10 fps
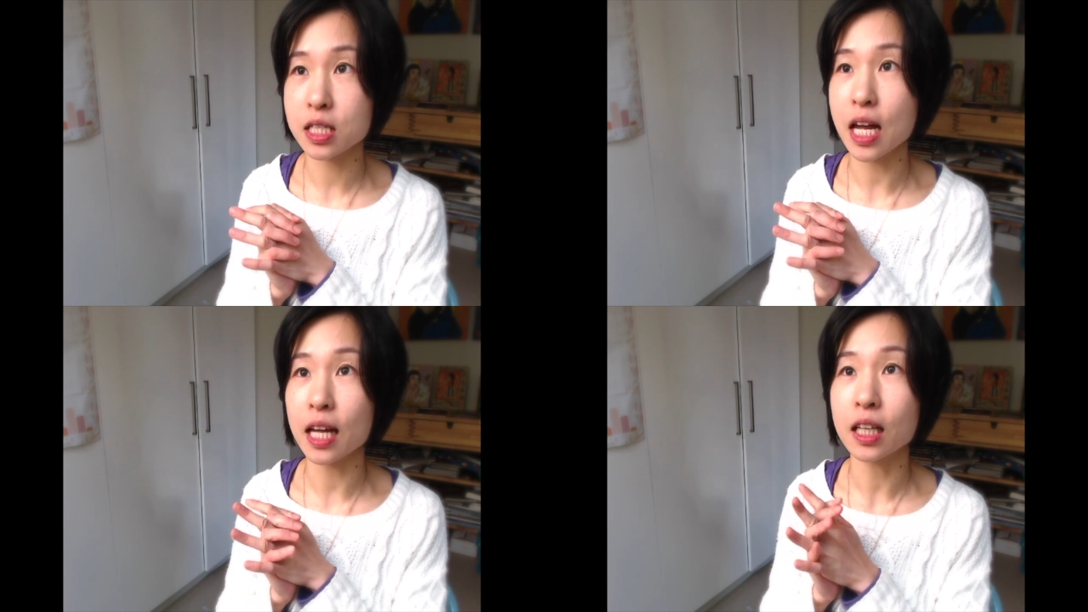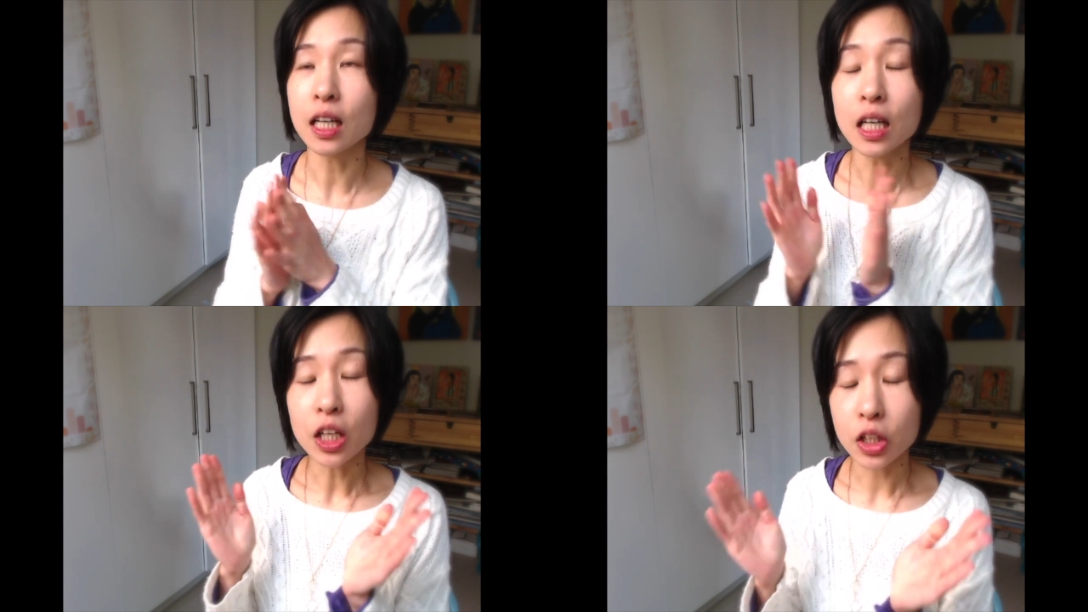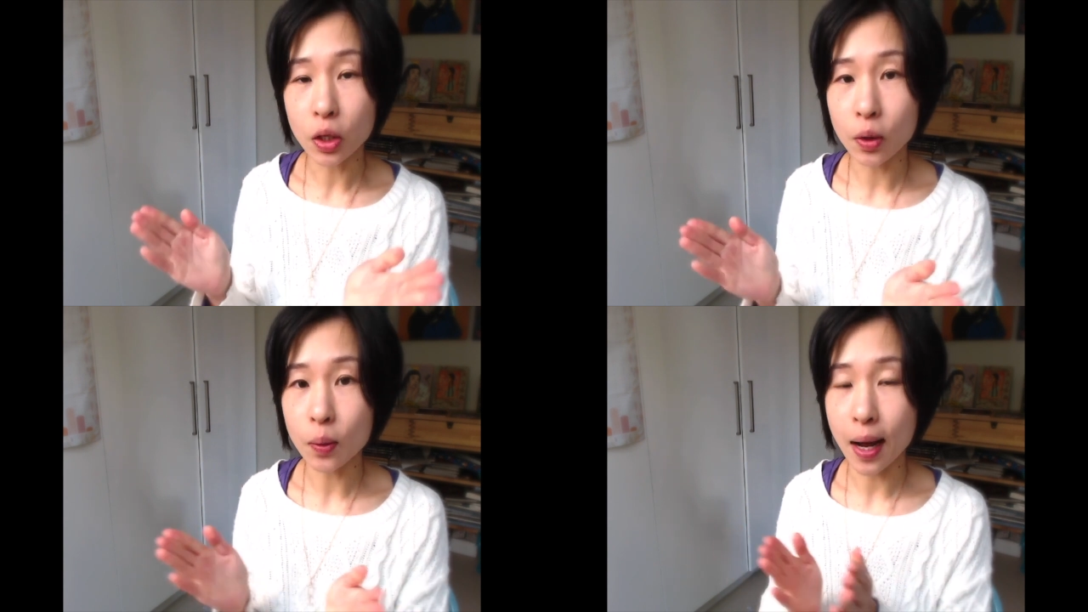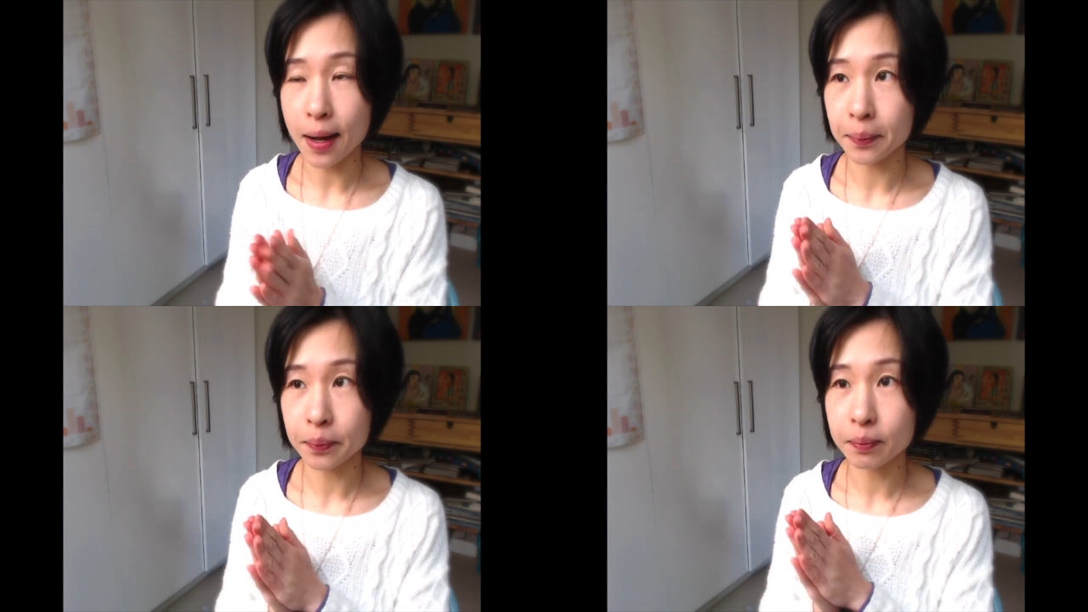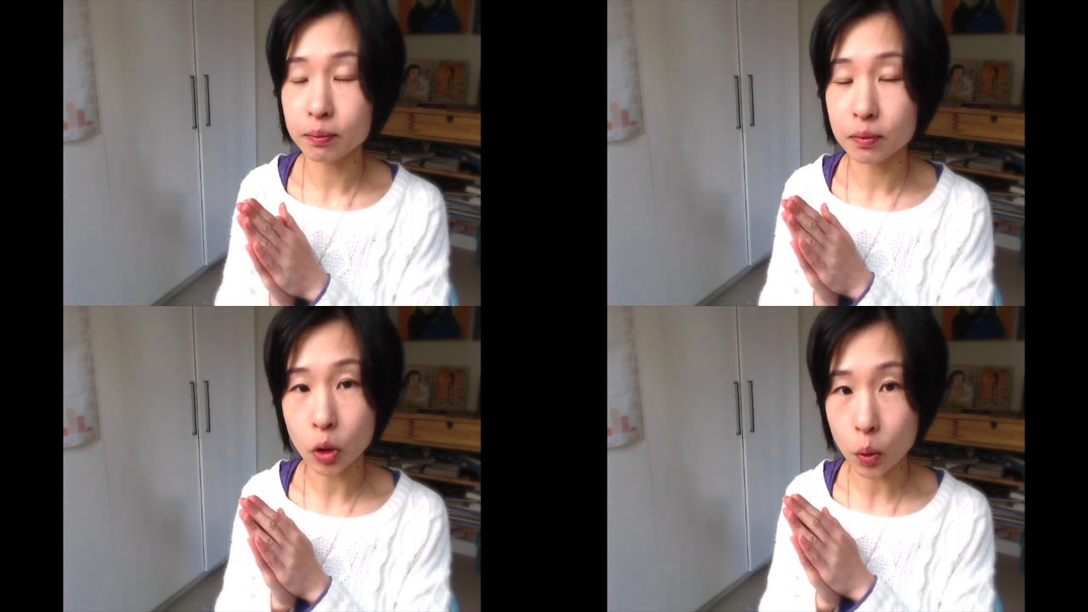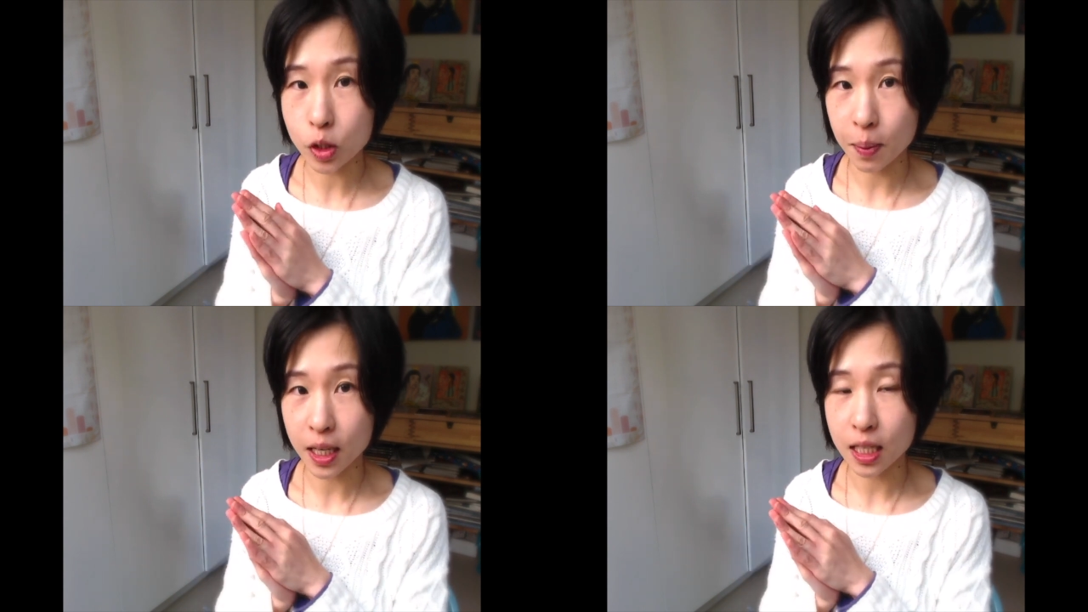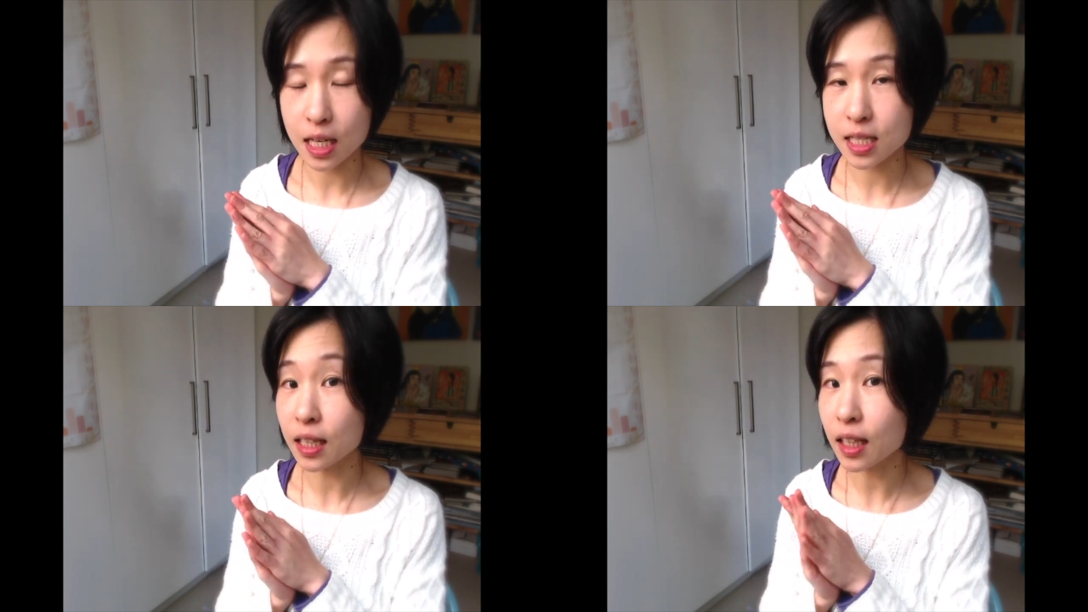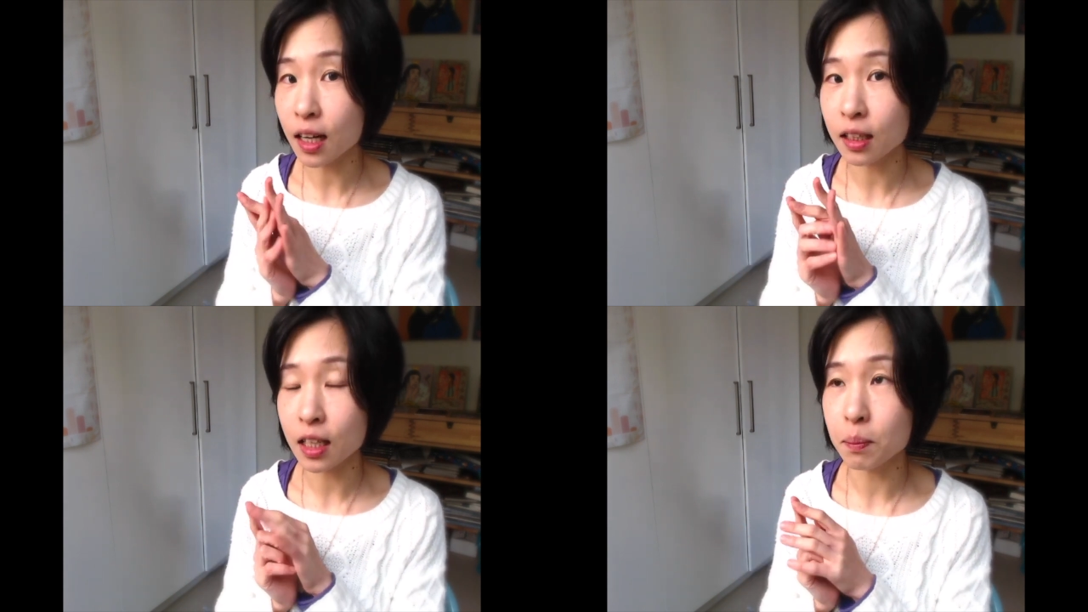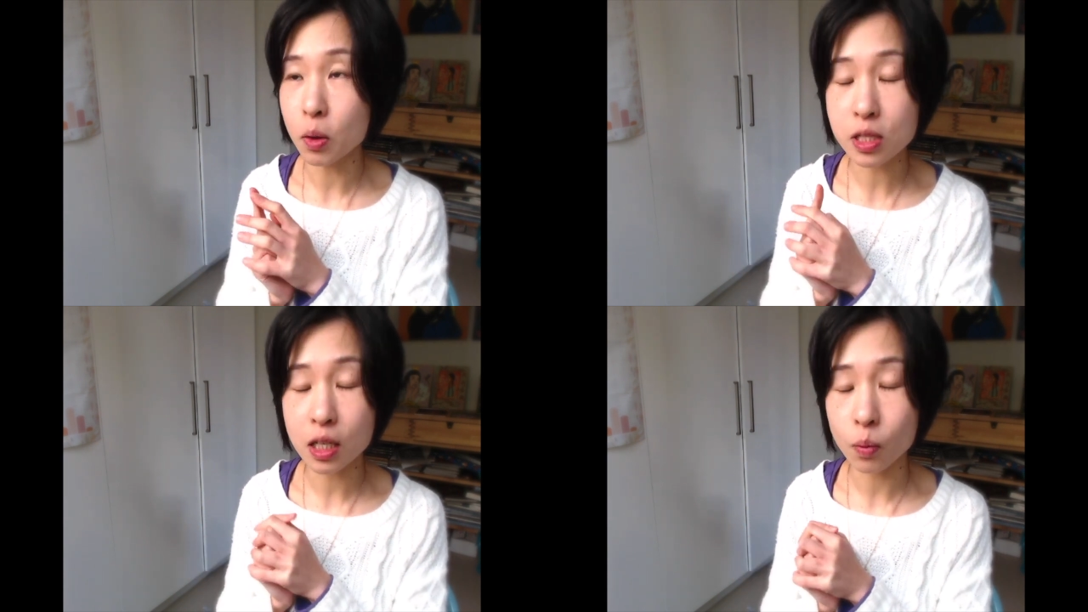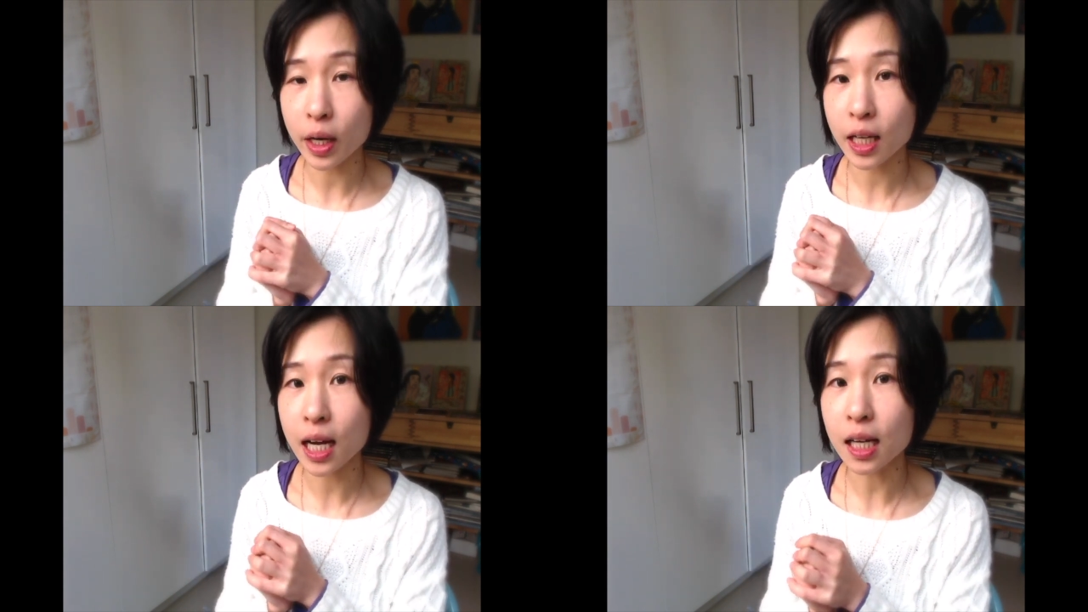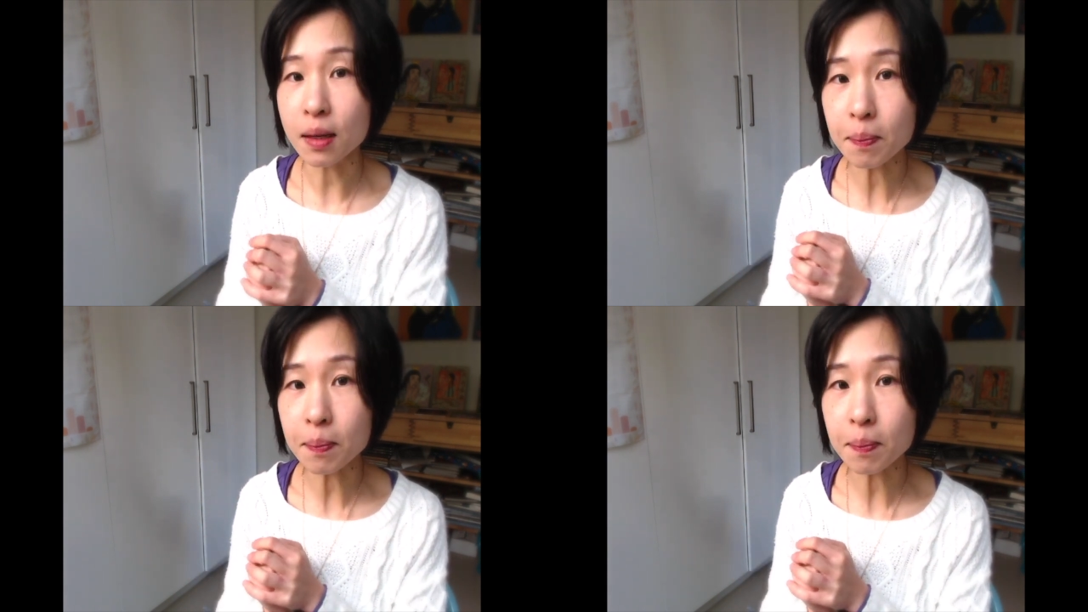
that, you know, those paintings are done in mostly one color,